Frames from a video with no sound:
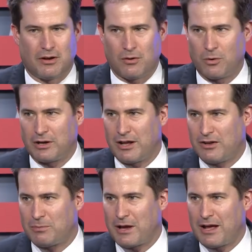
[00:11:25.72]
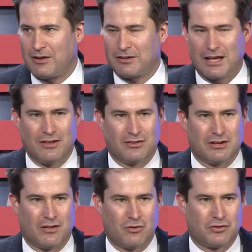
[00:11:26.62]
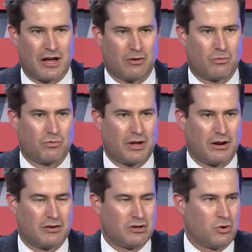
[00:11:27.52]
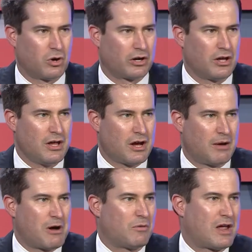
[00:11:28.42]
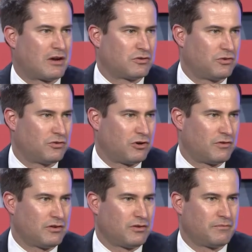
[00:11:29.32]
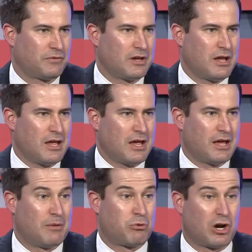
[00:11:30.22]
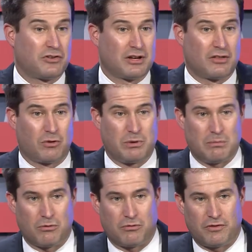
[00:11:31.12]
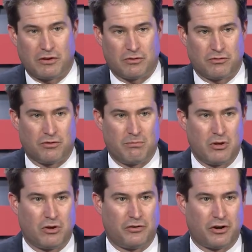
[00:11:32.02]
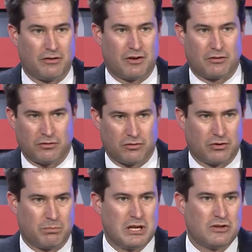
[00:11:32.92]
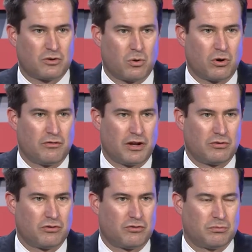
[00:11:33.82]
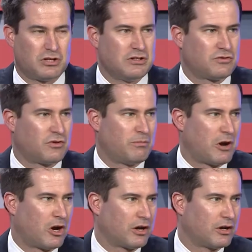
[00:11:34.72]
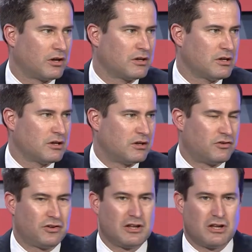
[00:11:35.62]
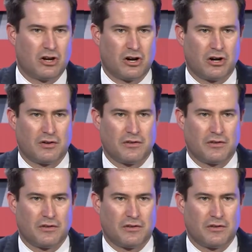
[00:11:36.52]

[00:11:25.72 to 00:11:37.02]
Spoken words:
organized by Alan Casey and others down in New York about national service. And it brought together people, veterans from the military, veterans from the Peace Corps, veterans from Teach for America, City Year.